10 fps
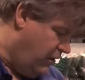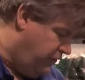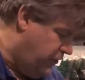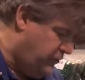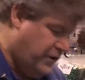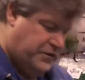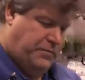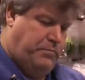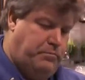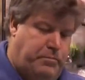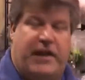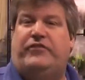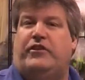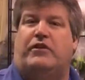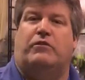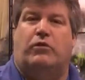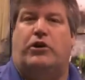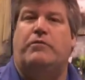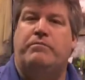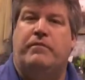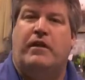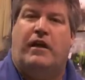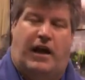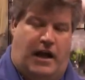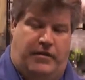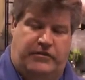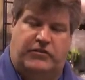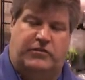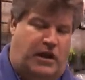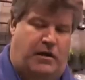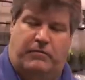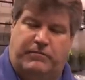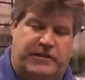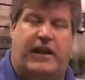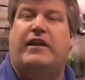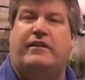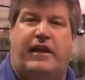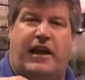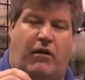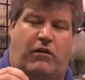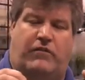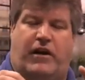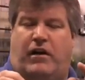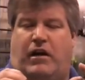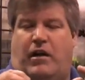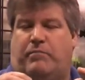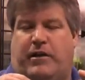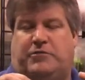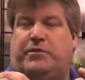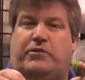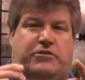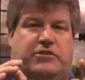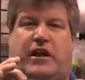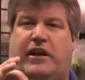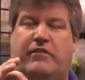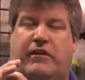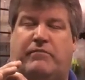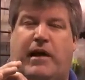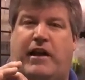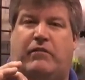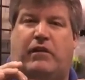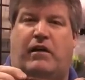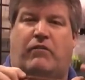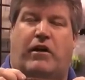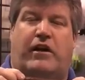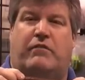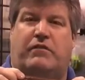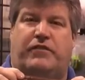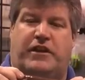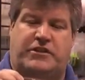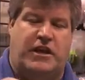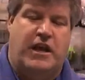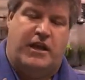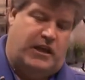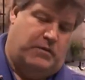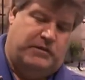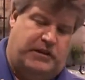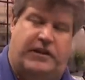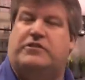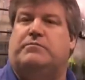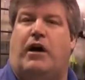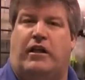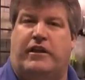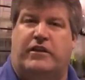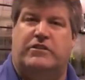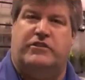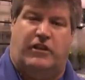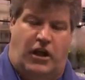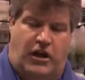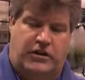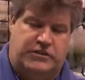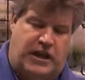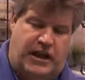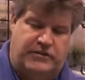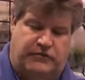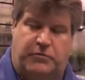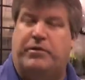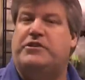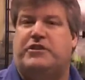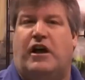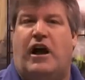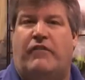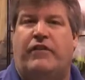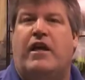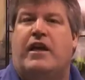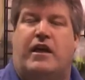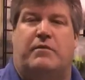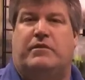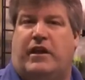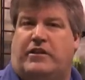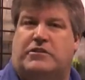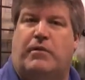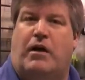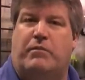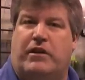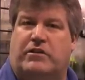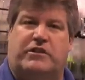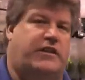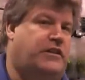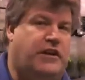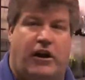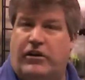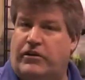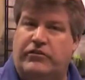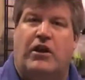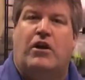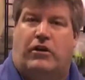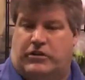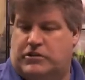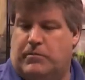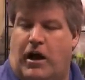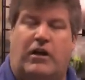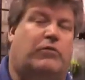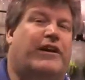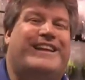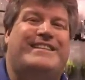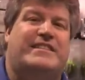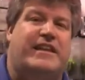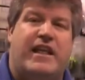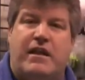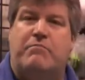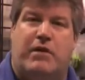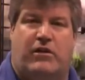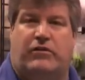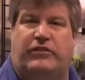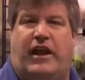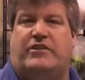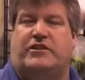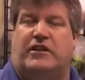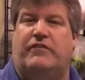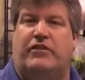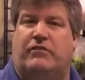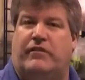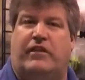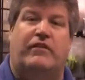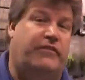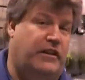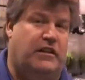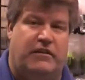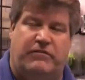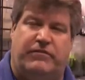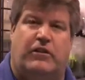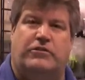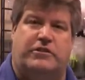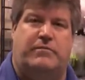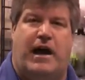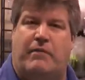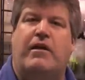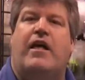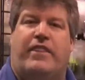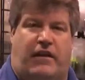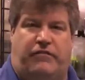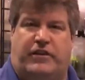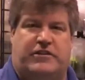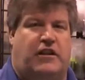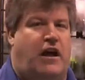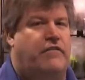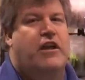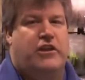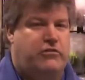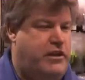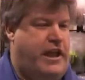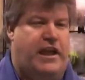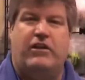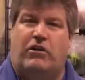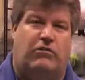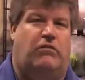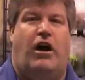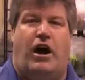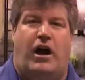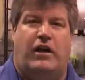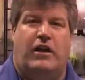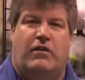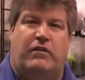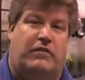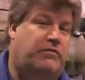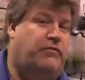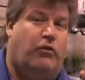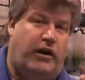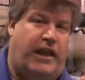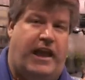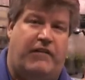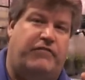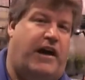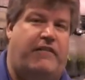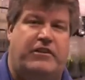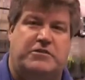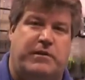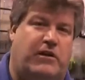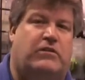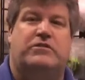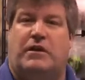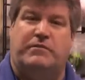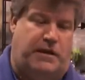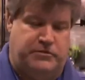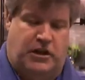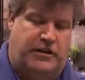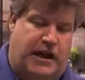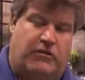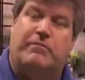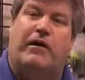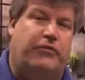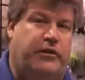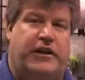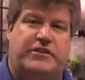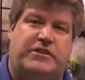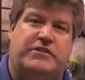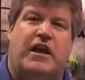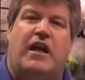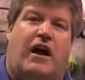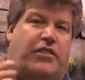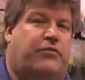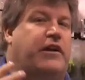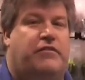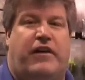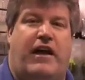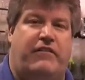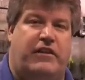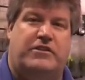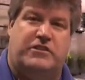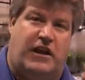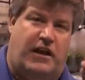First one is a basic worm. This is day in and day out one of our best producers on any river body of water that we fish. It imitates small eels in the longer size, and if we pinch it off, it imitates small minnows like the darters or the small, really skinny minnows that actually live in the river, that live close to the bottom, that fish love. You can't go wrong with a 4.5, 5-inch minnow, sometimes cut down to about 3 inches. A 3 to 5 inch